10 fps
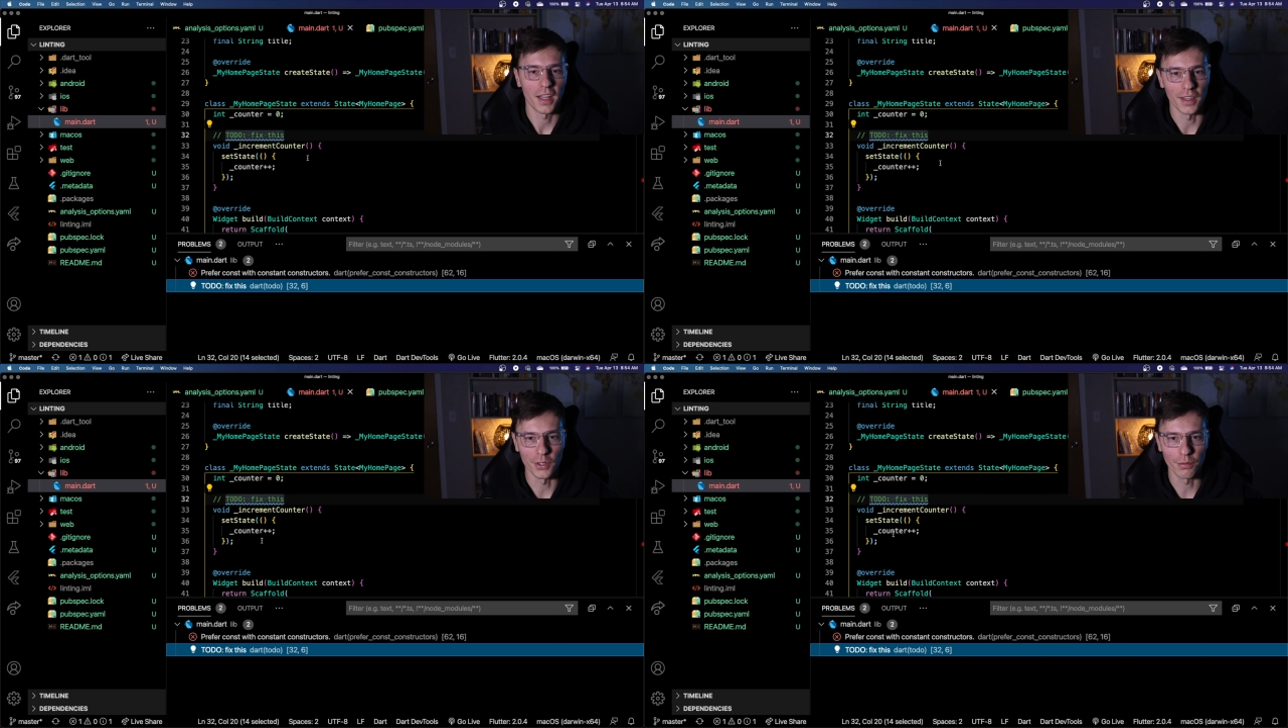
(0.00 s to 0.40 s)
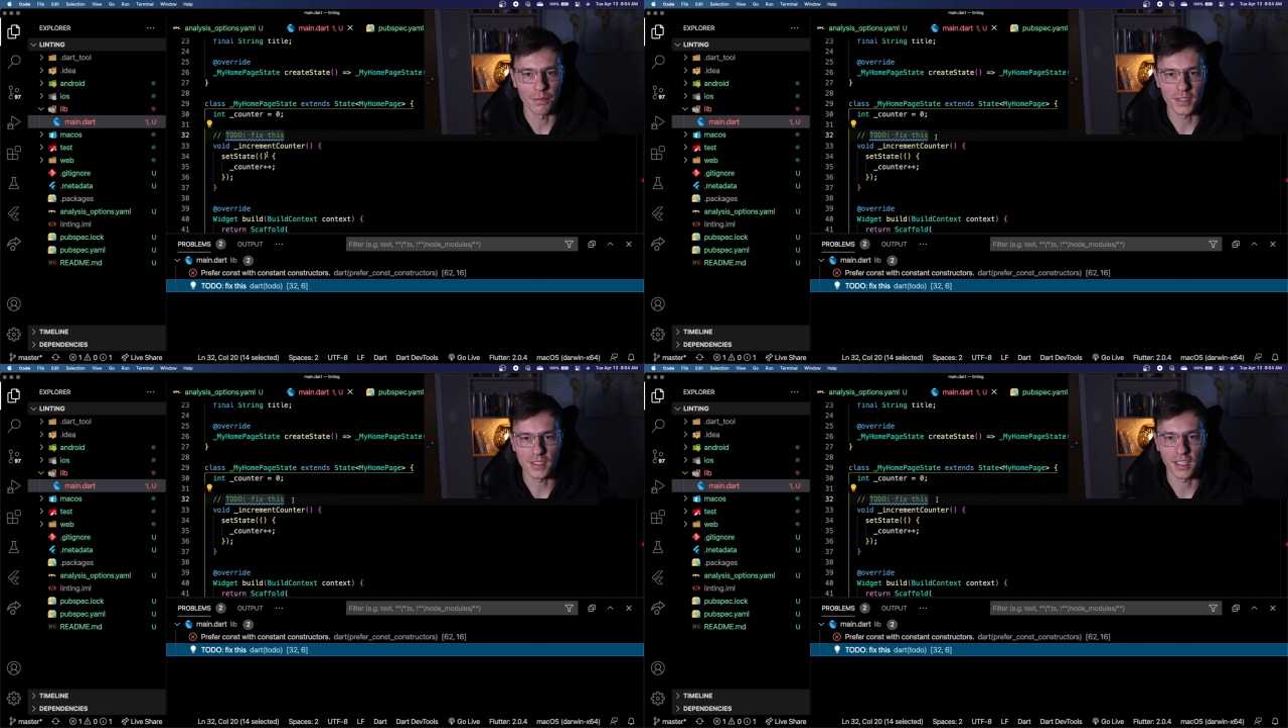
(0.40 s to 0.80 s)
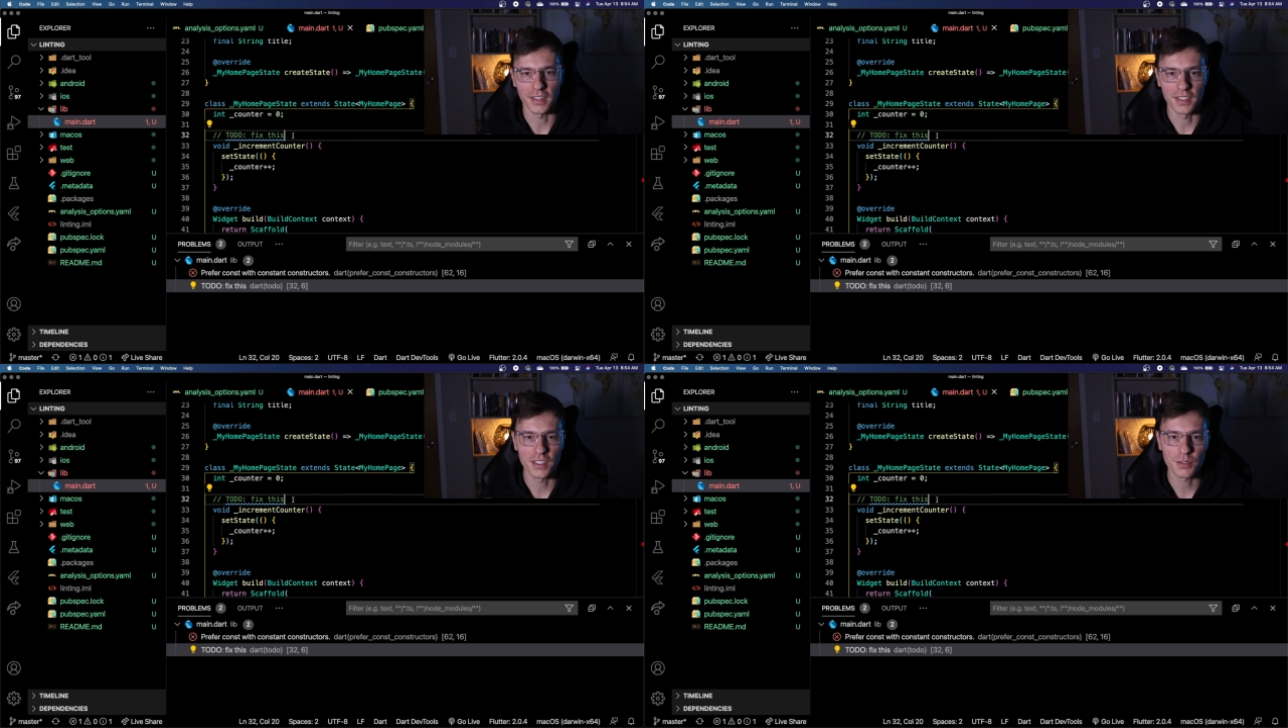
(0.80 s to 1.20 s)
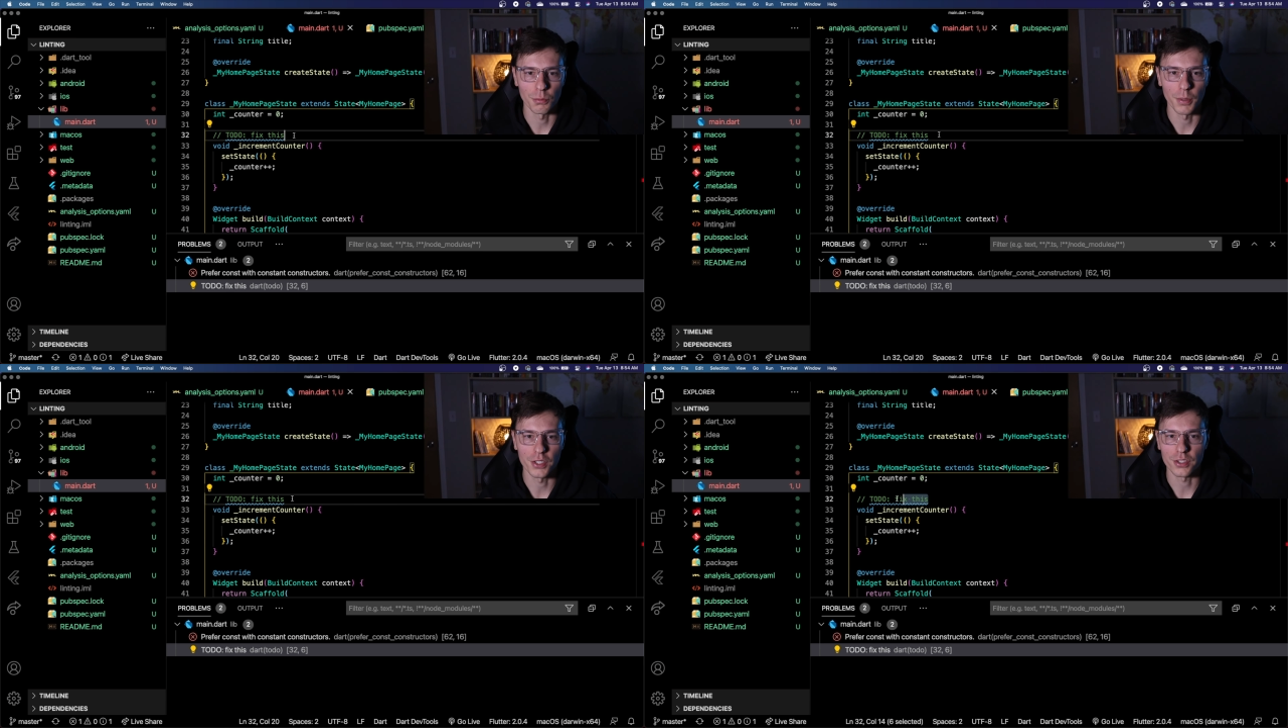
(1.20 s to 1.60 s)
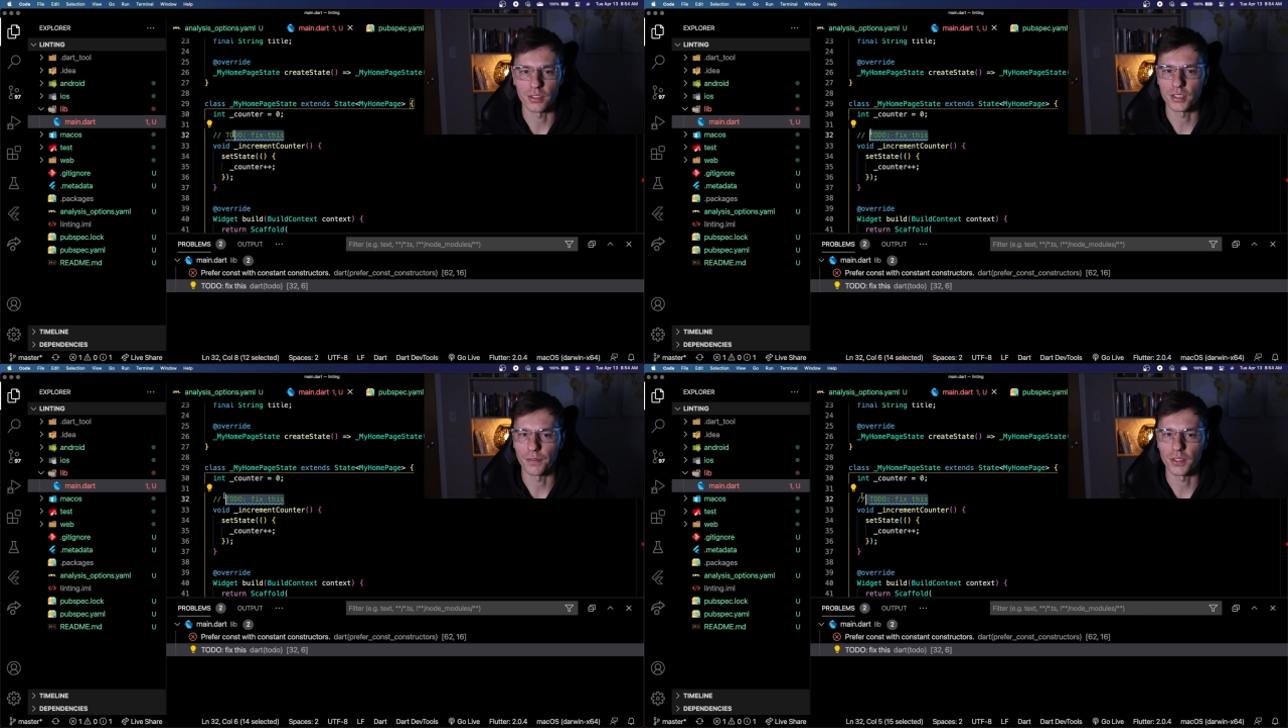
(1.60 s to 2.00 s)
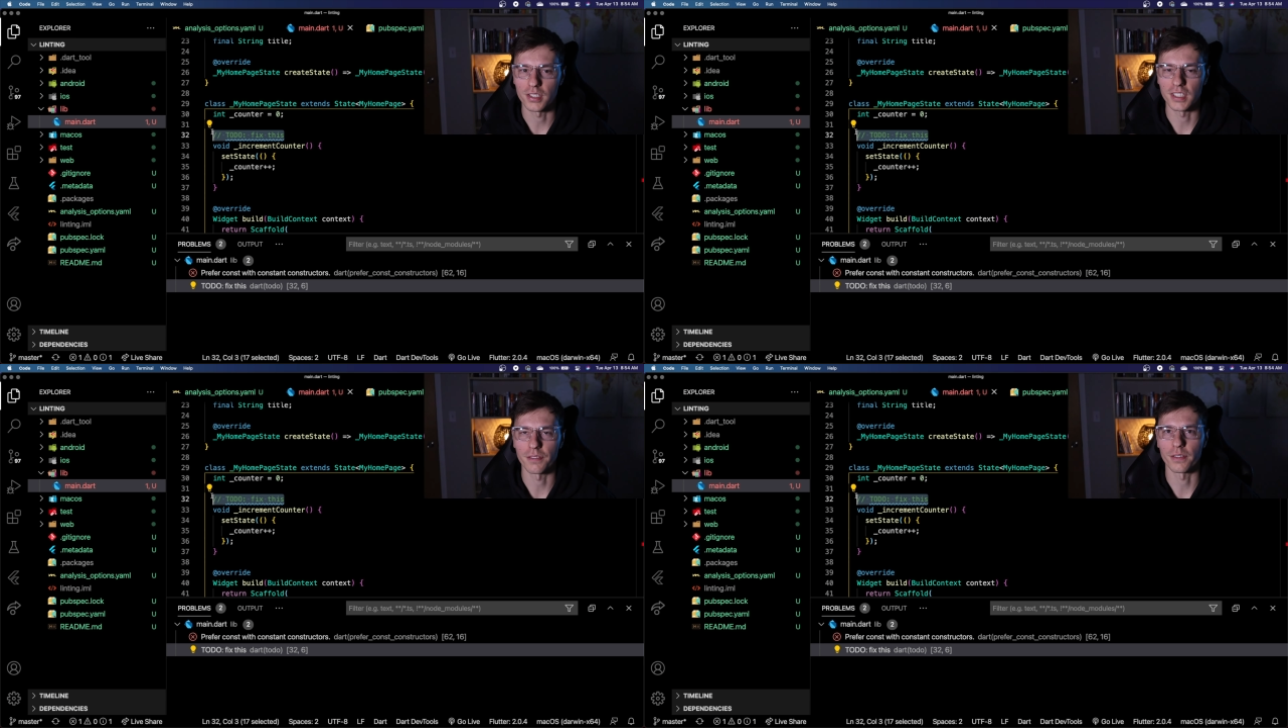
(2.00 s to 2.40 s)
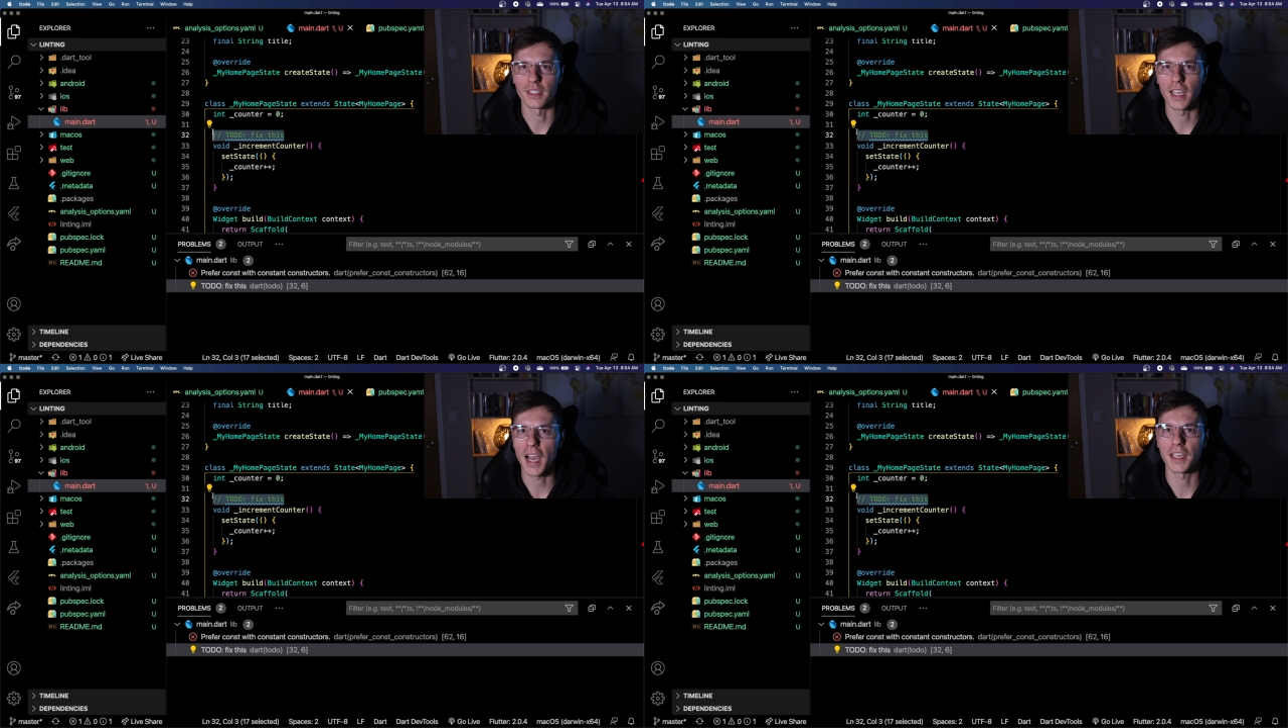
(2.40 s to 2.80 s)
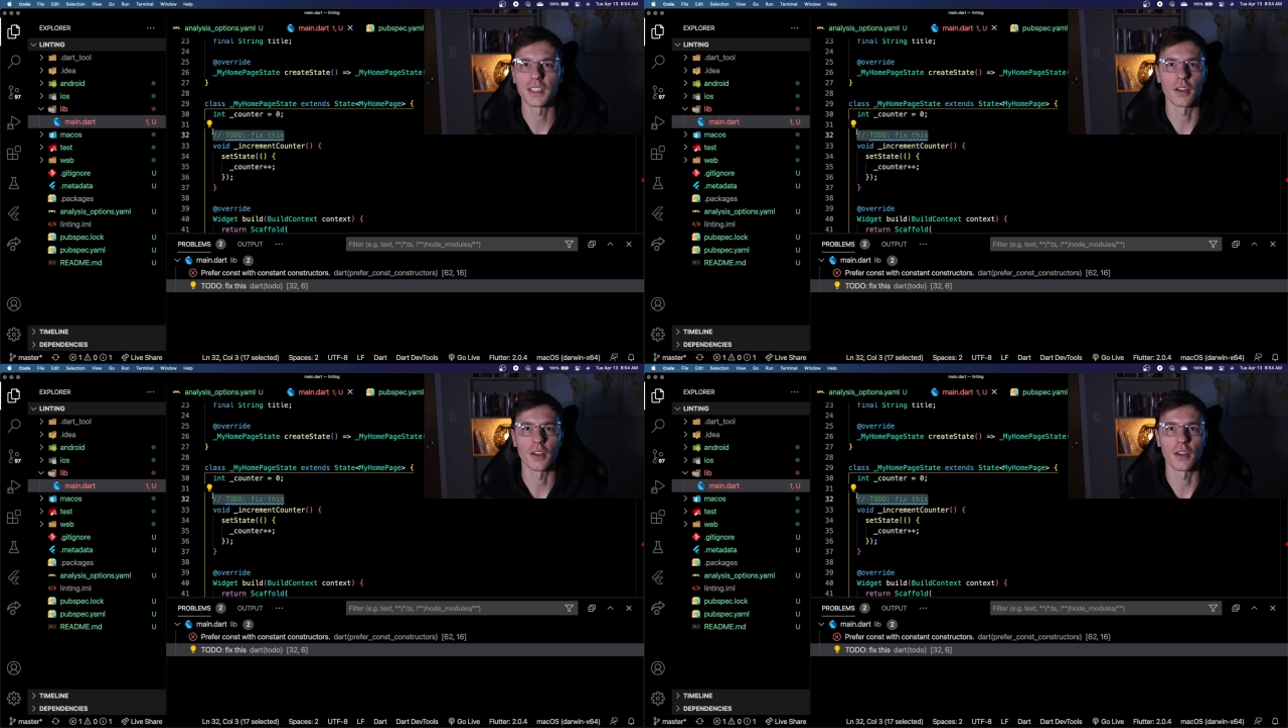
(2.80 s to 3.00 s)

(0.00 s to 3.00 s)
Little fixes like this will make sure stuff doesn't get forgotten,